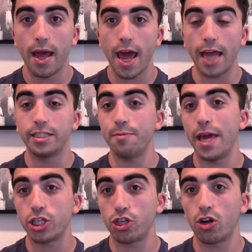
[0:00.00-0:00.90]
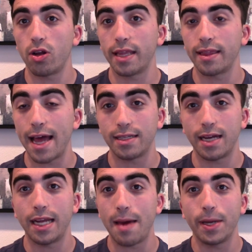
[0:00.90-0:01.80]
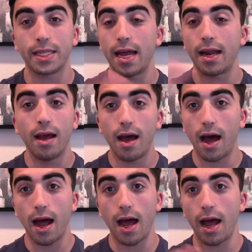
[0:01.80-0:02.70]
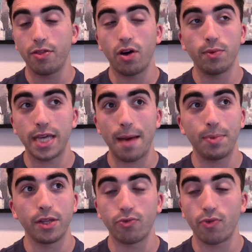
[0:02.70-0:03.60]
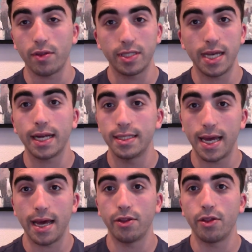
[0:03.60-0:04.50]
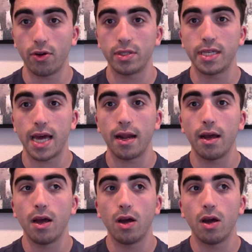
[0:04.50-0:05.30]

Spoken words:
and to make sure that that dynamic that I thought was happening throughout the second set and the third set